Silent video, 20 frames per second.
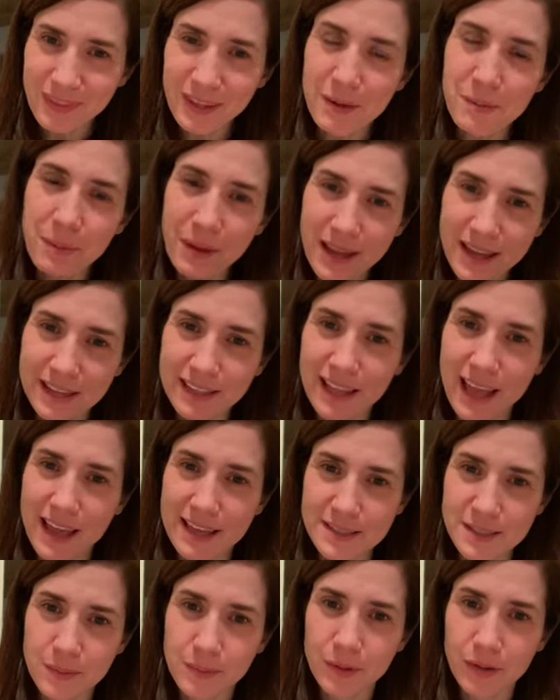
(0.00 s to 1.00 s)
But
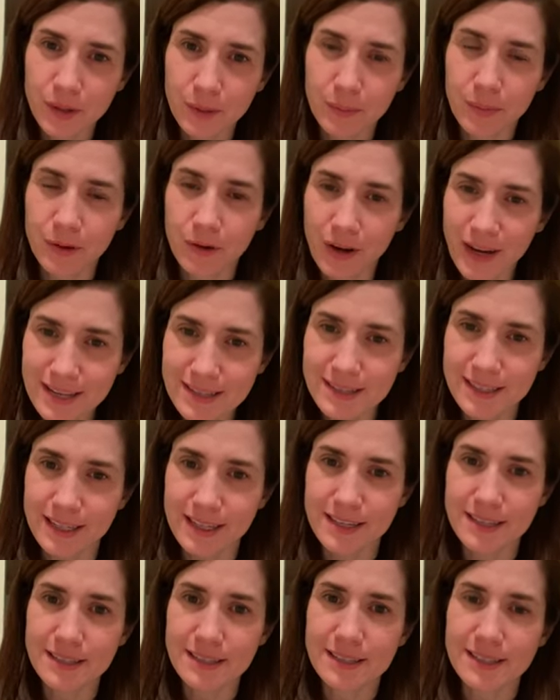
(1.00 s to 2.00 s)
as the book
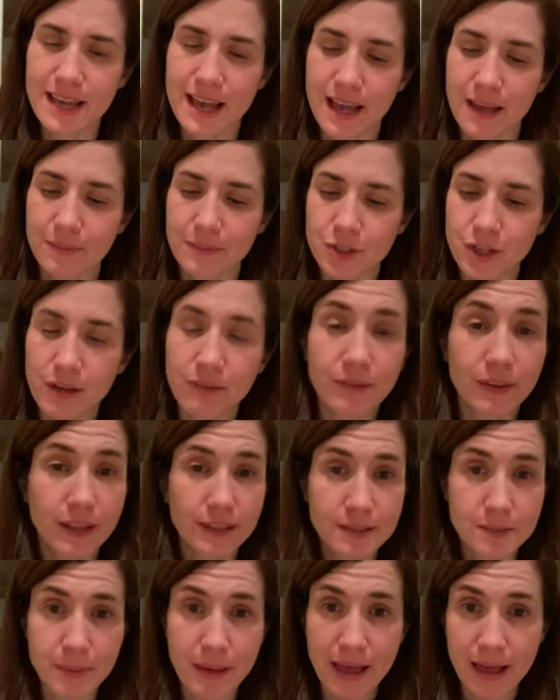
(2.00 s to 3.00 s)
progresses, um, Jeff
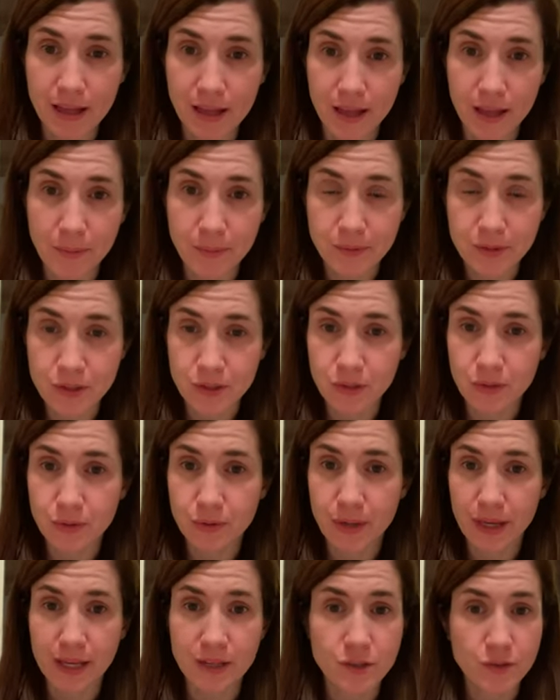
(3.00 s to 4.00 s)
gets back up to
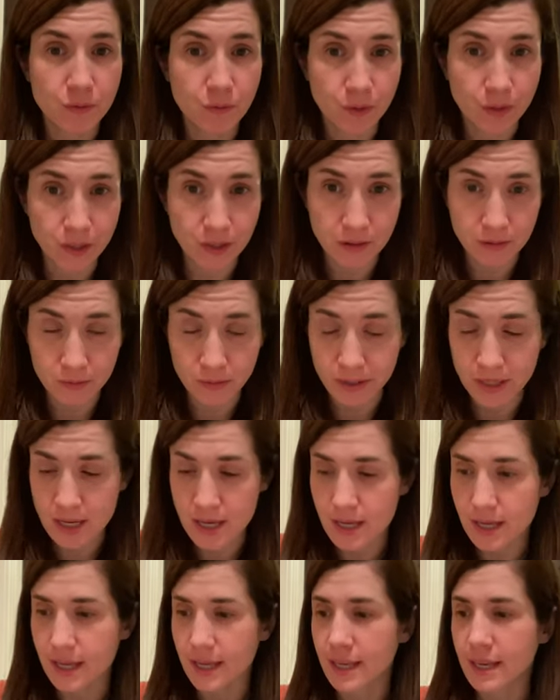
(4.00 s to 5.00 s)
age 43.
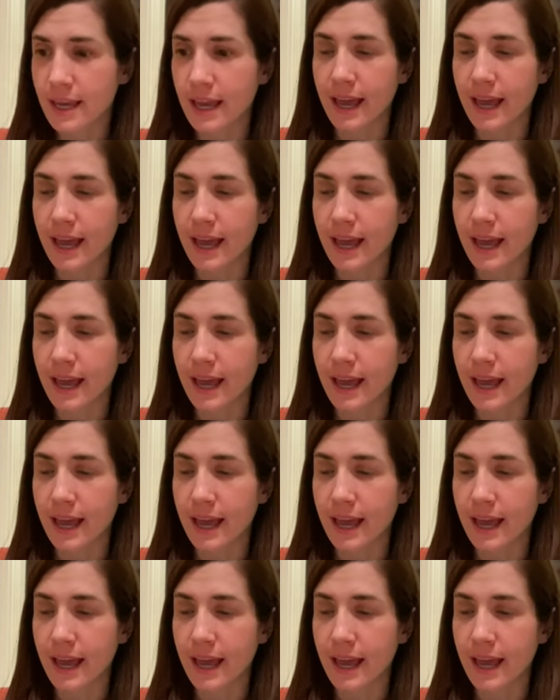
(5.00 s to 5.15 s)
He